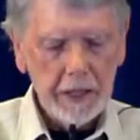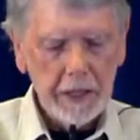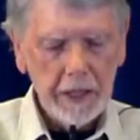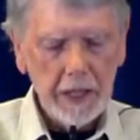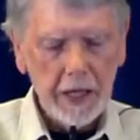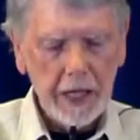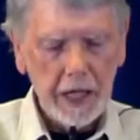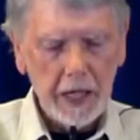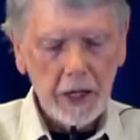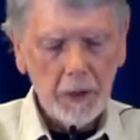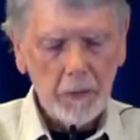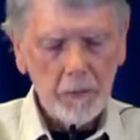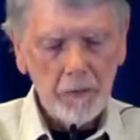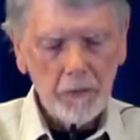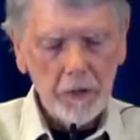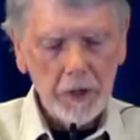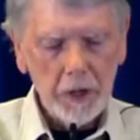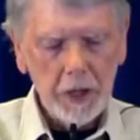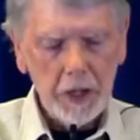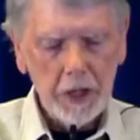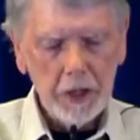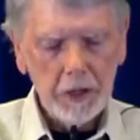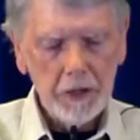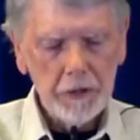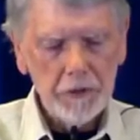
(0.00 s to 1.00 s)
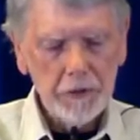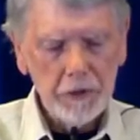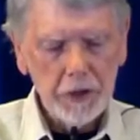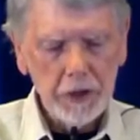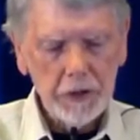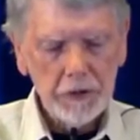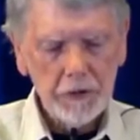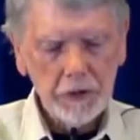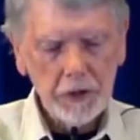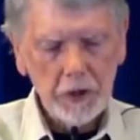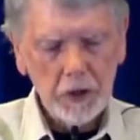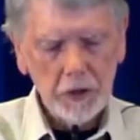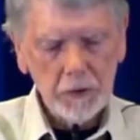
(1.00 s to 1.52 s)
Now, it is
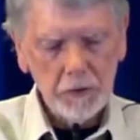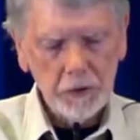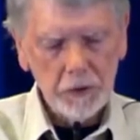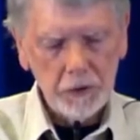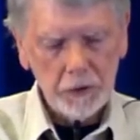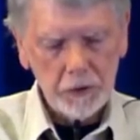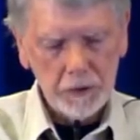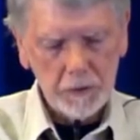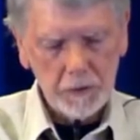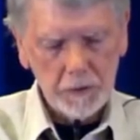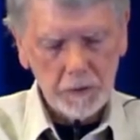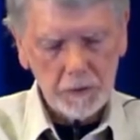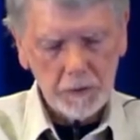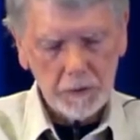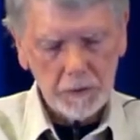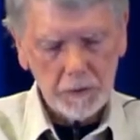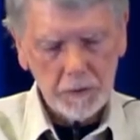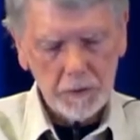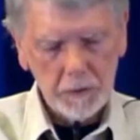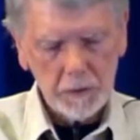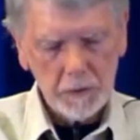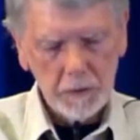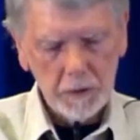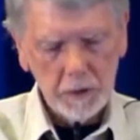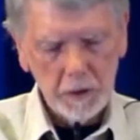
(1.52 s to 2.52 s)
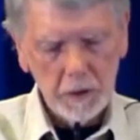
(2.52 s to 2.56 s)
this consciousness